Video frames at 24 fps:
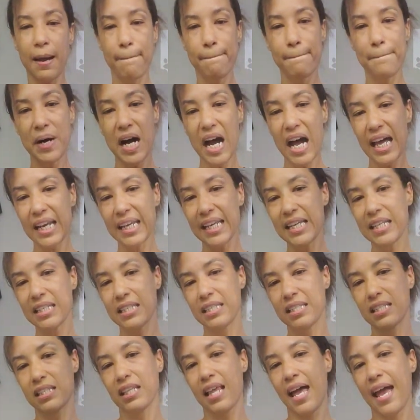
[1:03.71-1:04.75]
a
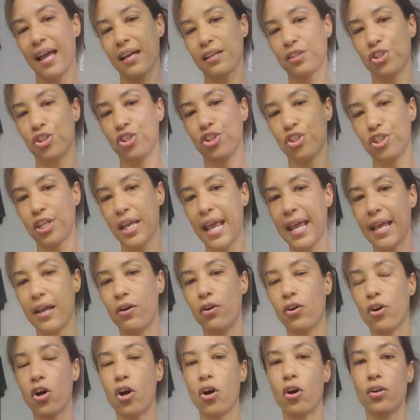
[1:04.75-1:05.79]

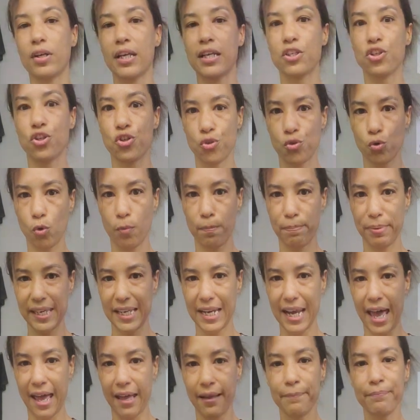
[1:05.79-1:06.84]
body/tail called a
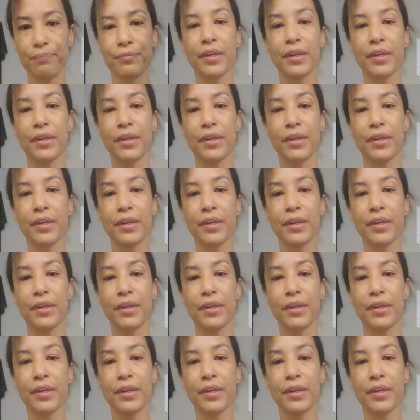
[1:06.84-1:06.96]
strobila.